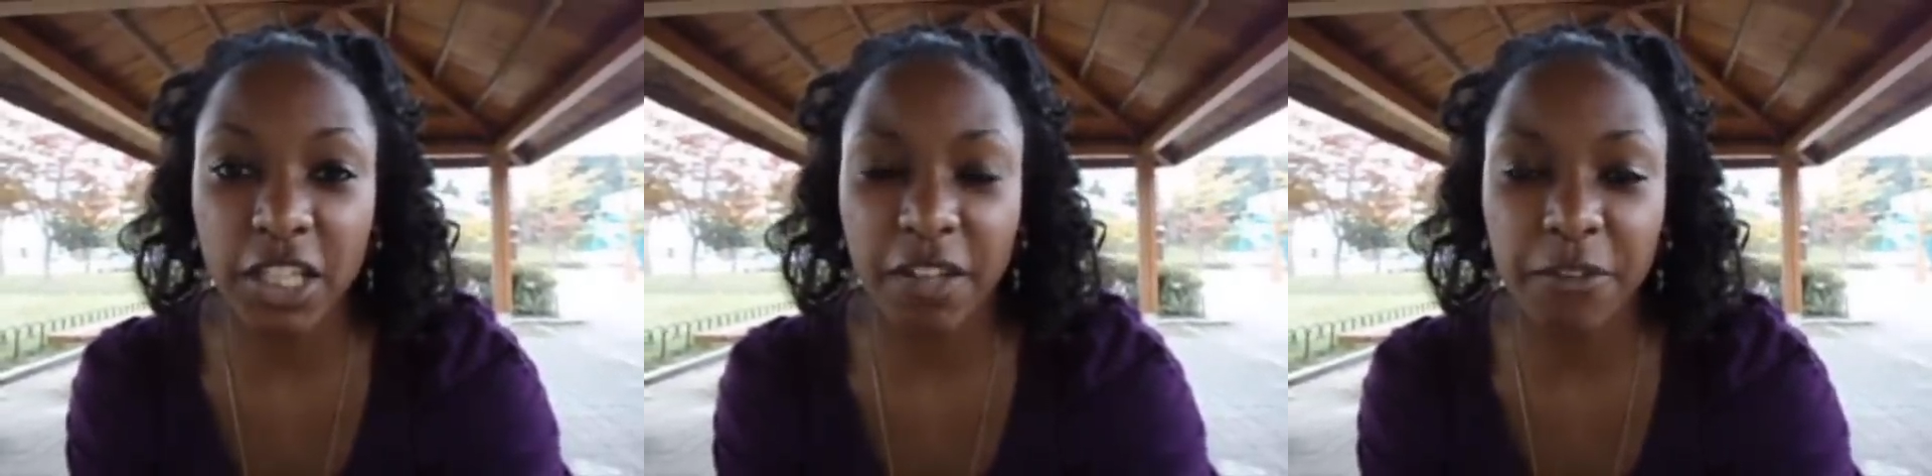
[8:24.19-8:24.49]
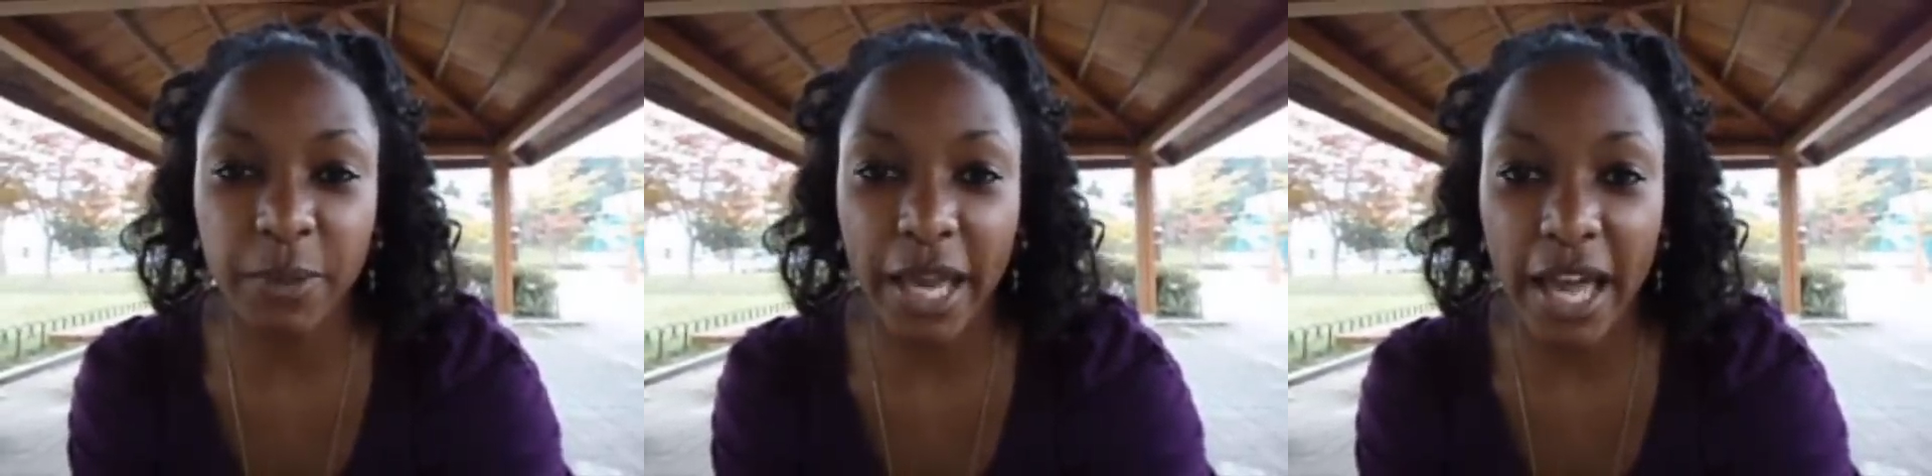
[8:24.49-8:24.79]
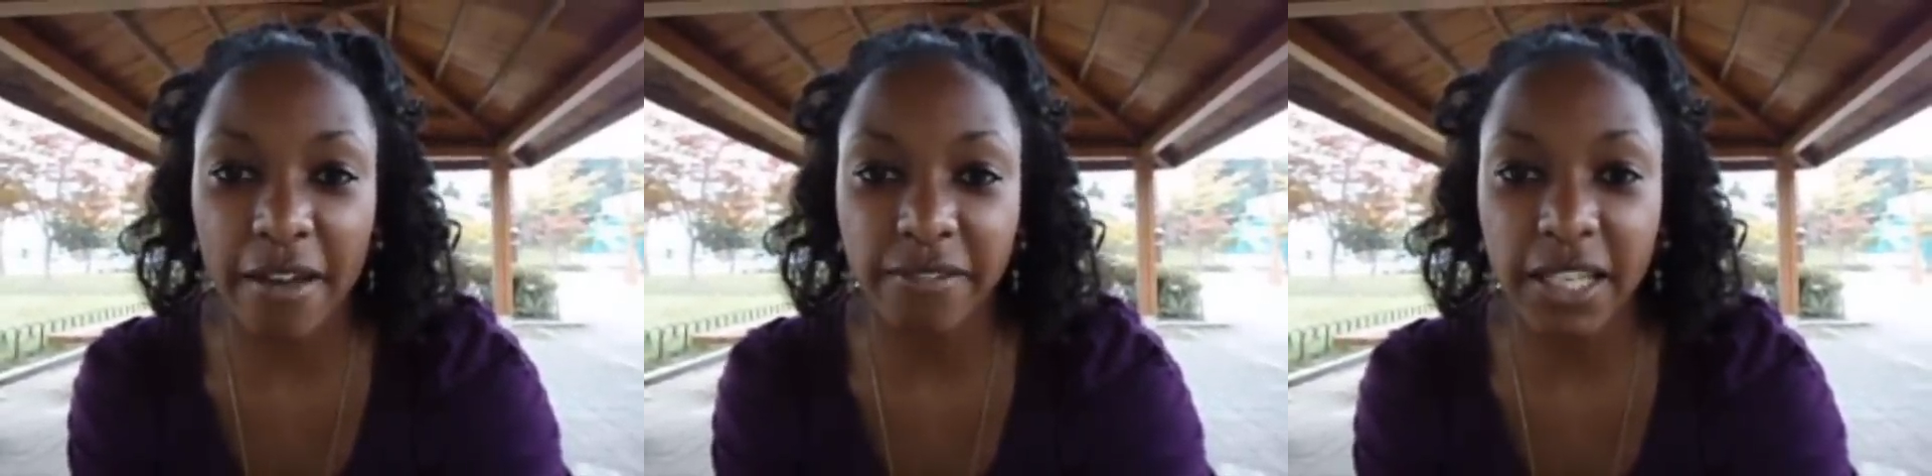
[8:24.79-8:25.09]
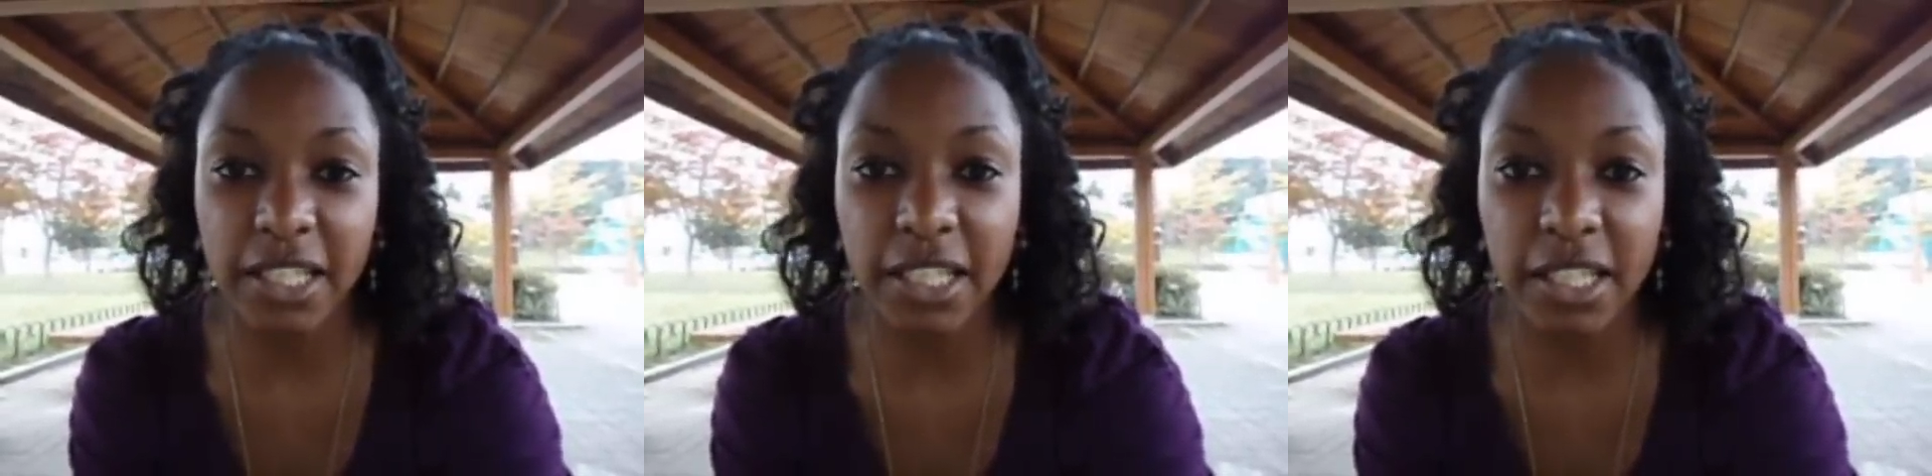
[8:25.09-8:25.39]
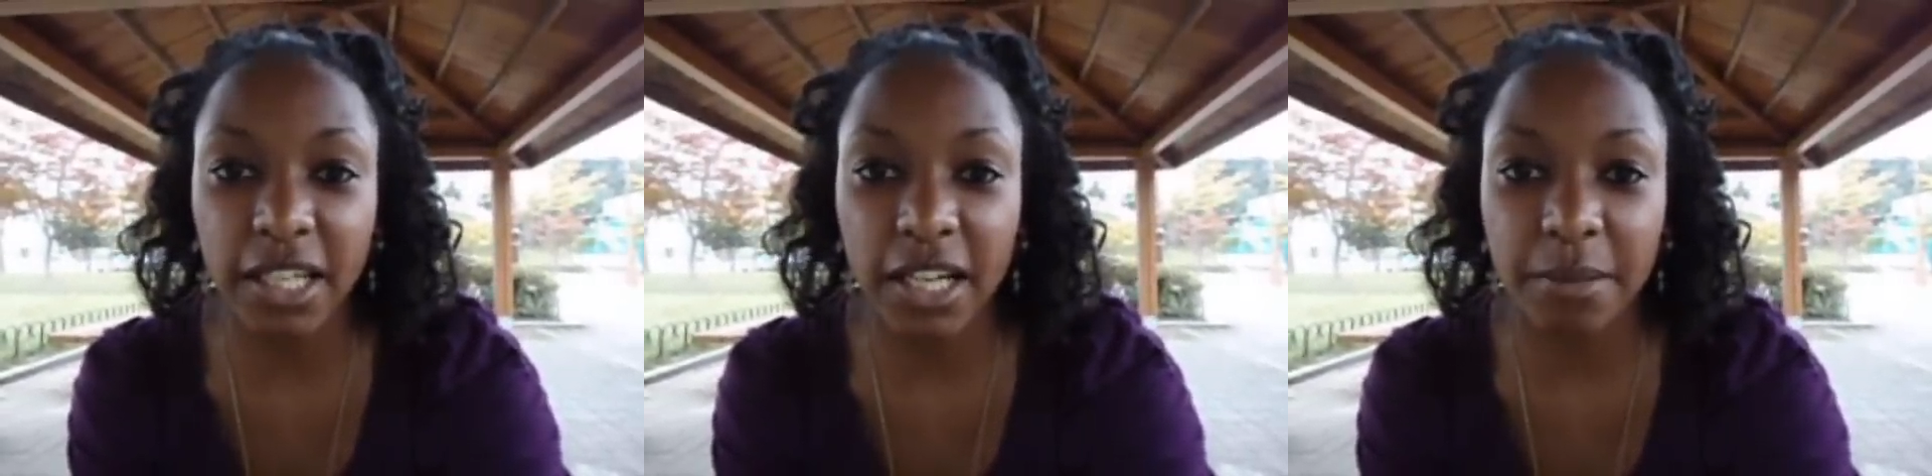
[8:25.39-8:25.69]
If you have
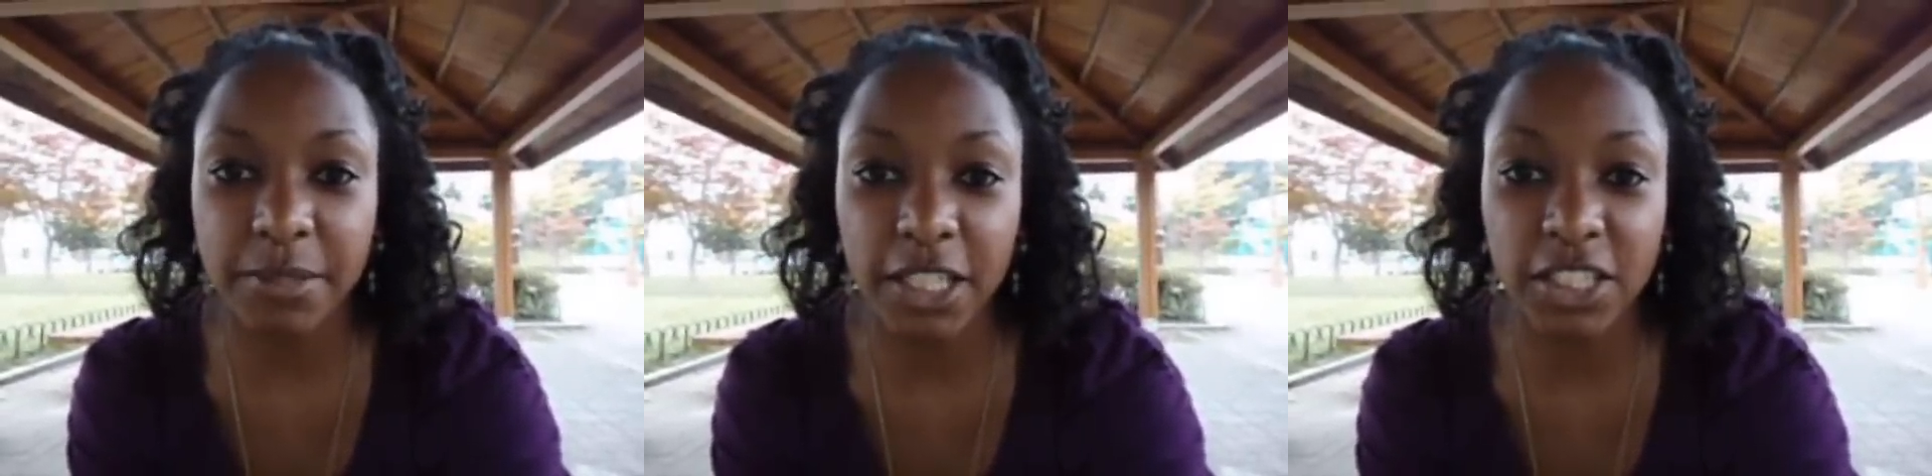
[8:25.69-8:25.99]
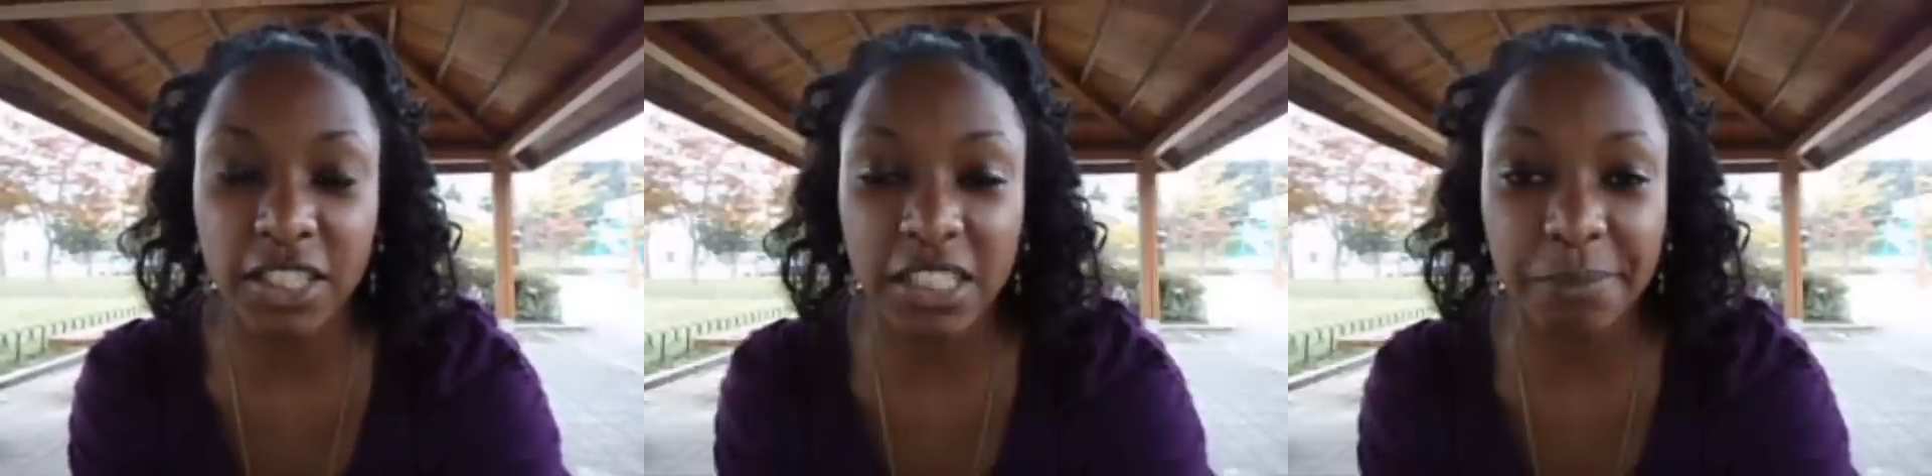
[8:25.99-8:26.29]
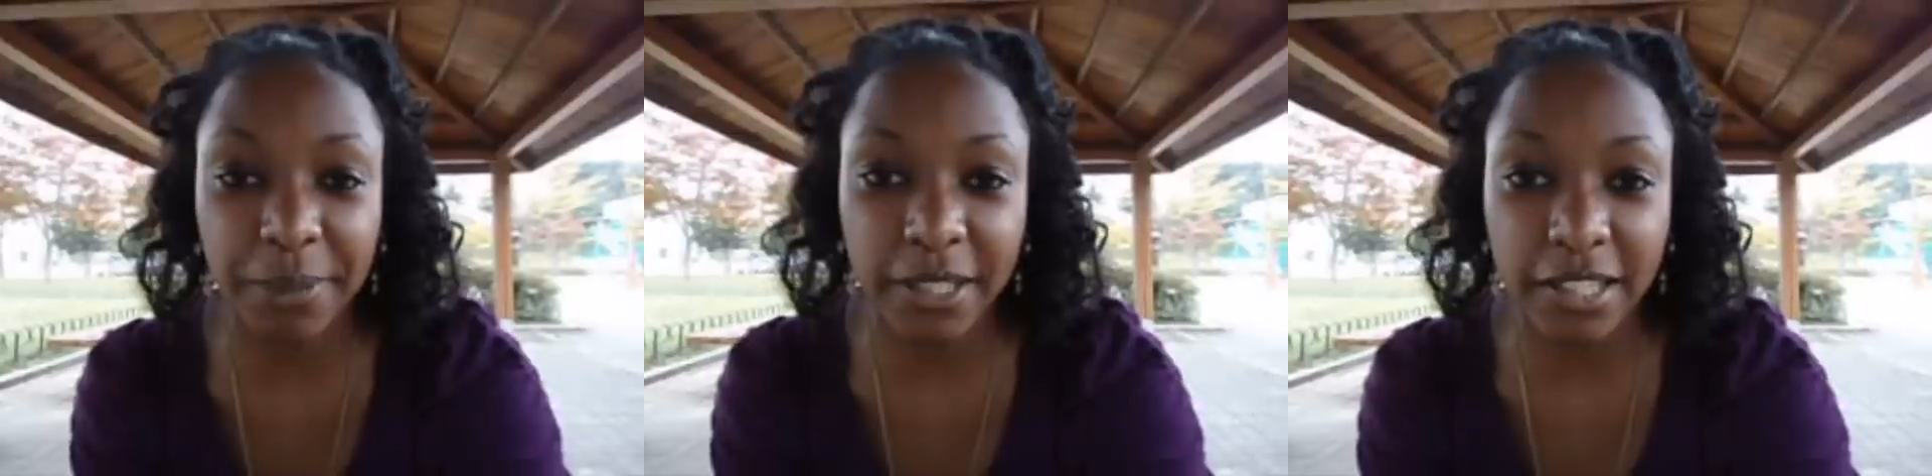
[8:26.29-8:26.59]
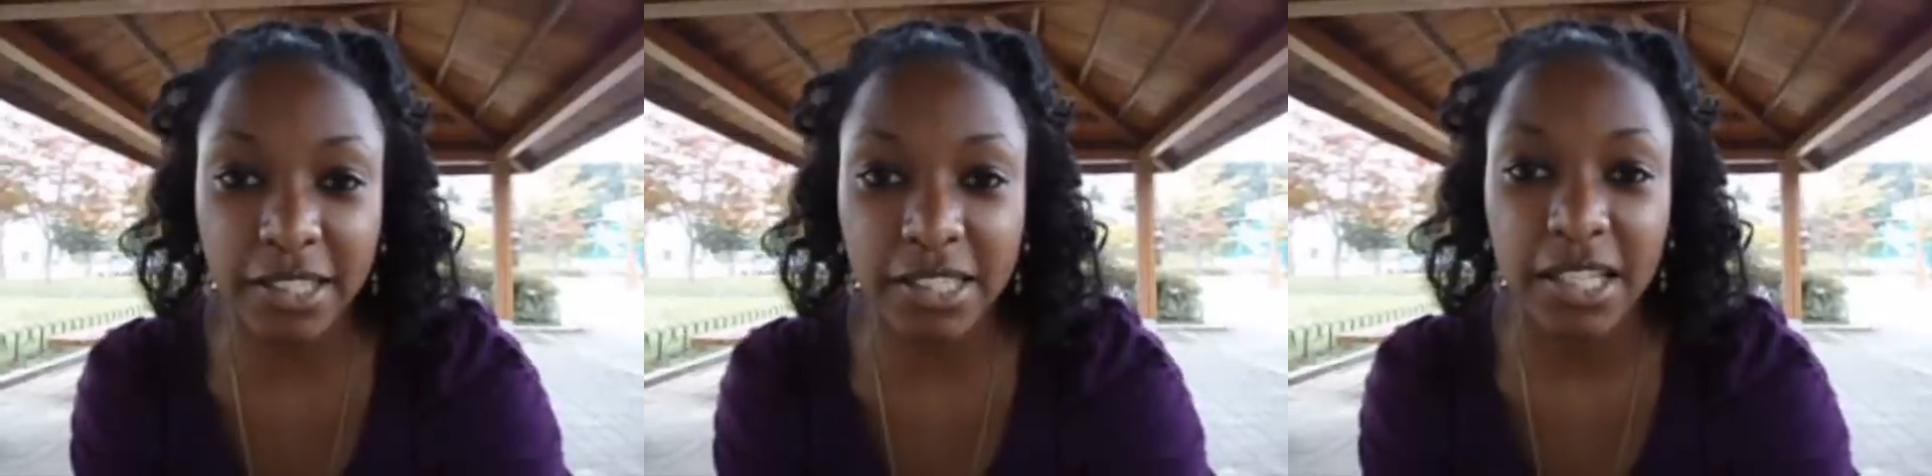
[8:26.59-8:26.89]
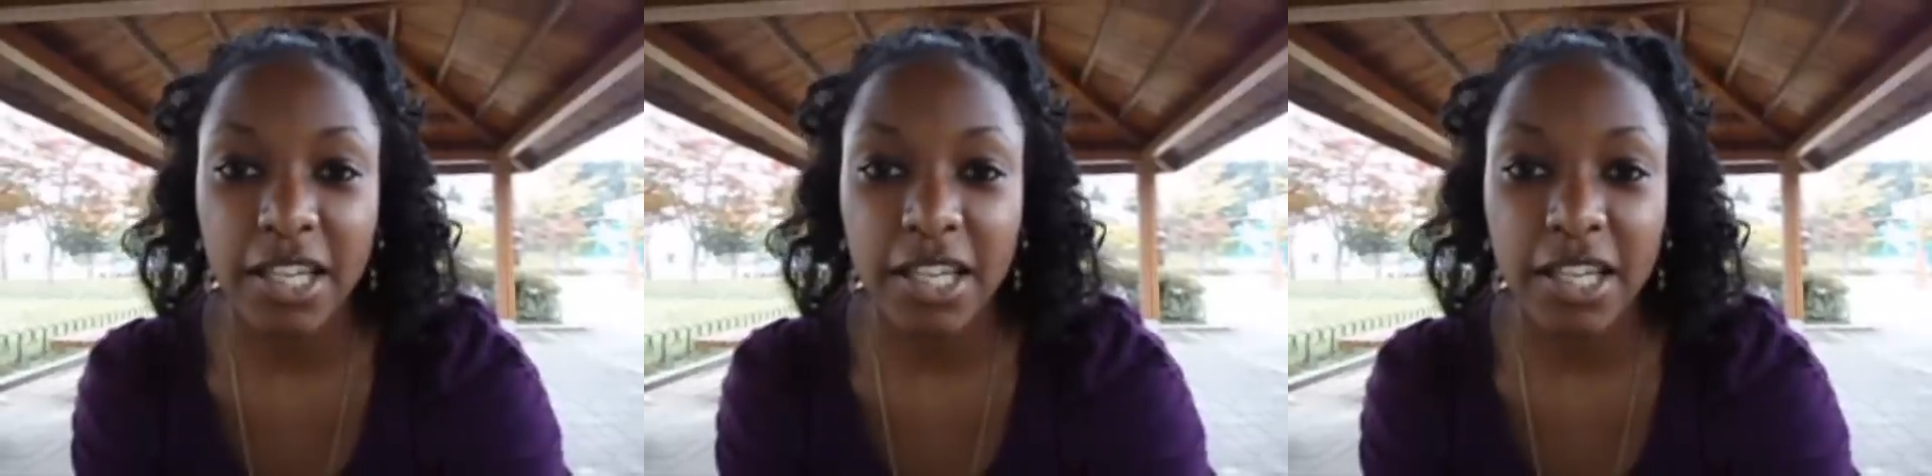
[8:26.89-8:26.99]
any um, teaching experience,